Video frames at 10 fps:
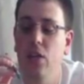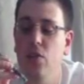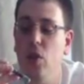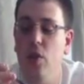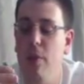
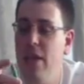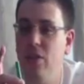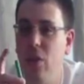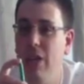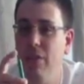So you may
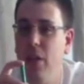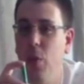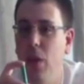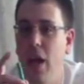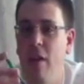still have
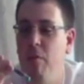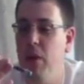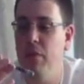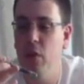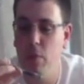liquid left,
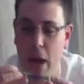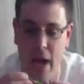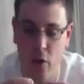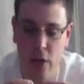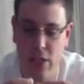but if your
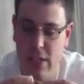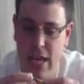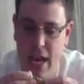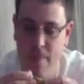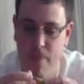battery is
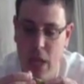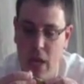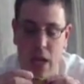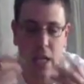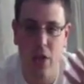dead,
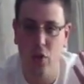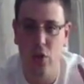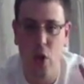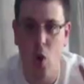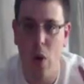
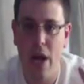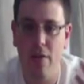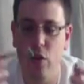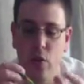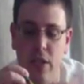there's no way
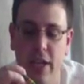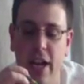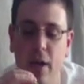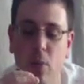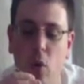of using it
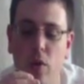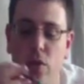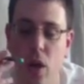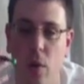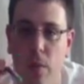anymore.
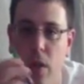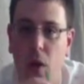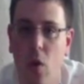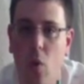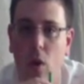So
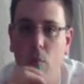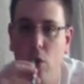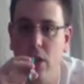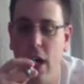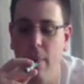one
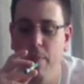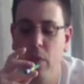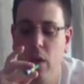more time.